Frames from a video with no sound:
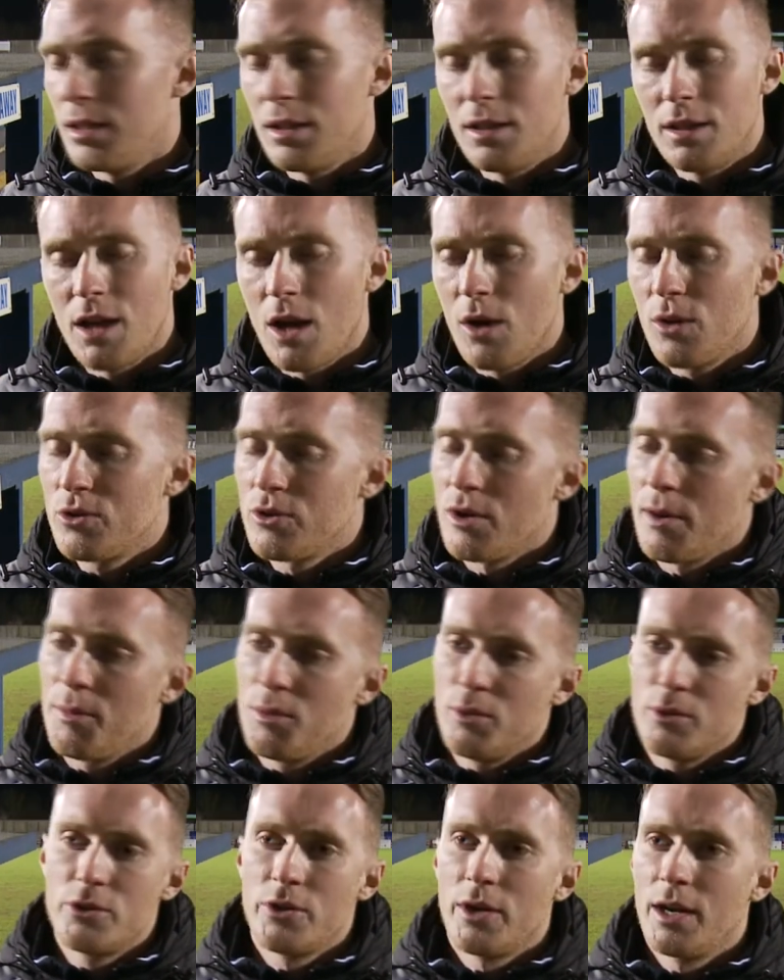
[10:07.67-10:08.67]
He's no
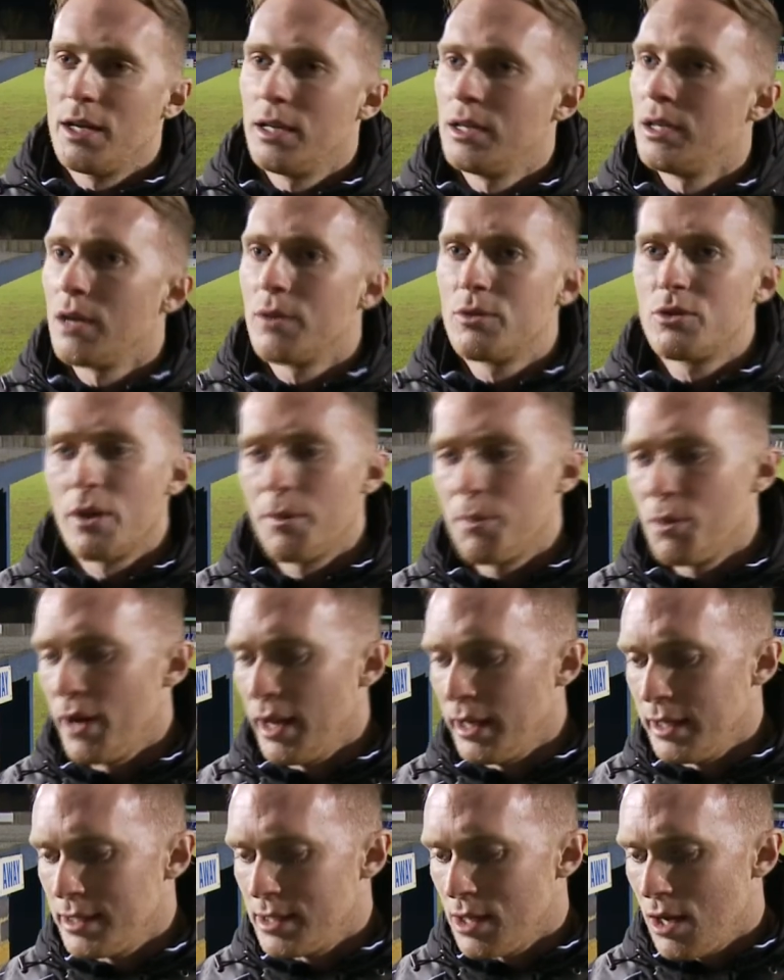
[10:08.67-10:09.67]
trouble in training, no trouble at
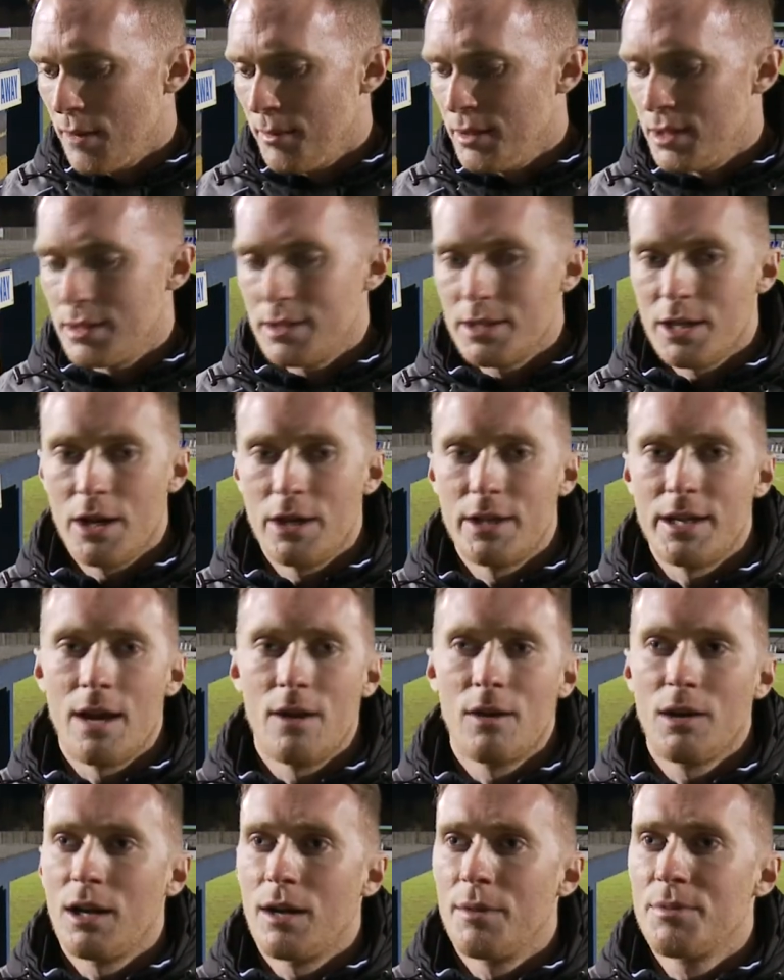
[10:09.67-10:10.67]
any time. He's turned
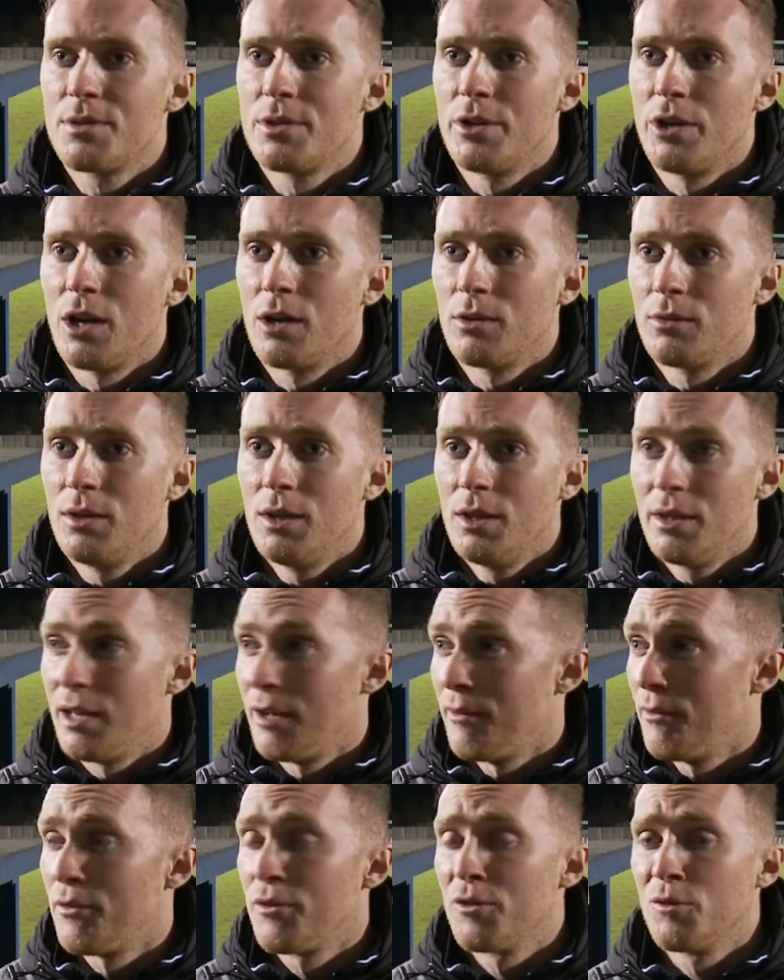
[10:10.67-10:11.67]
down clubs, that
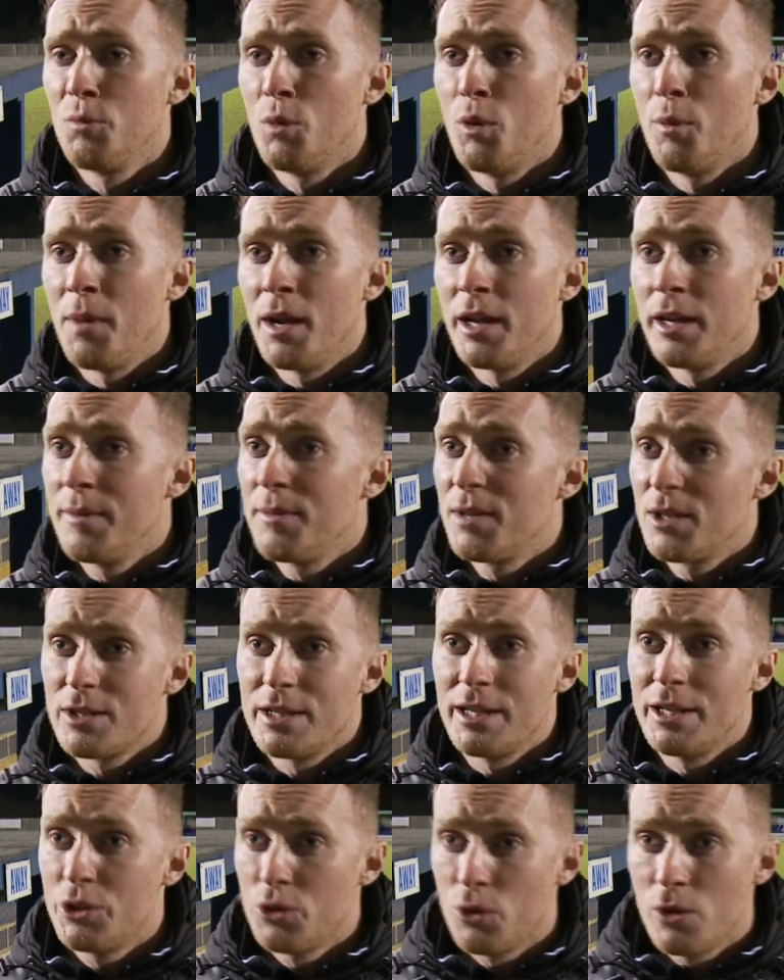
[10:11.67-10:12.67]
have offered more money because
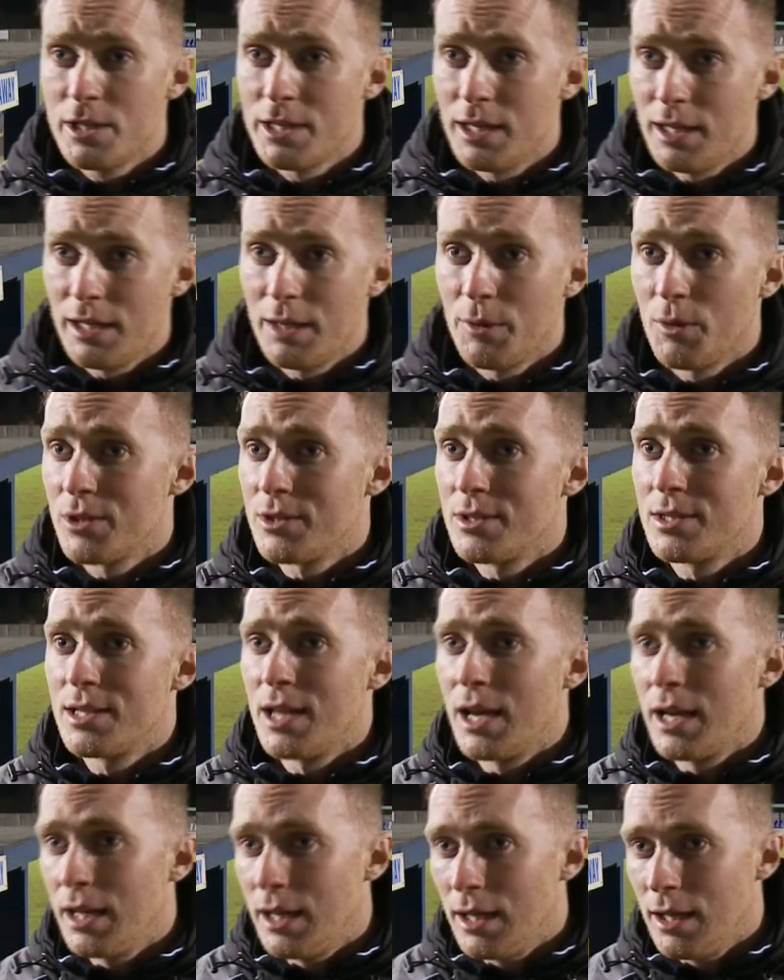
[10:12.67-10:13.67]
he enjoys it and he wants to
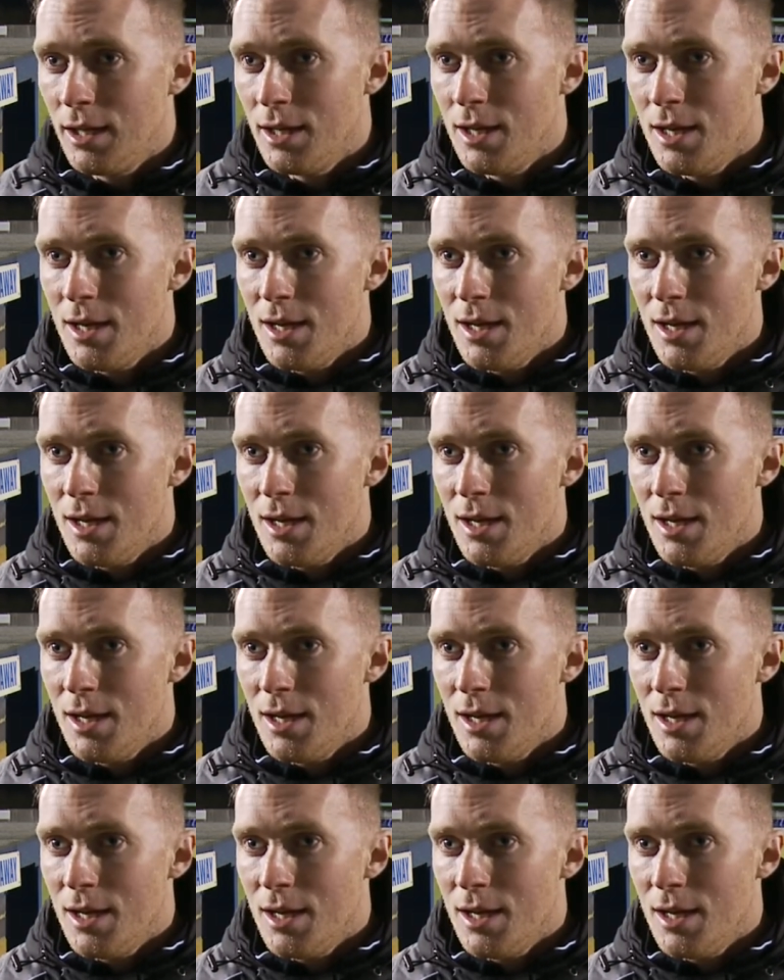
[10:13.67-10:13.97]
stay here.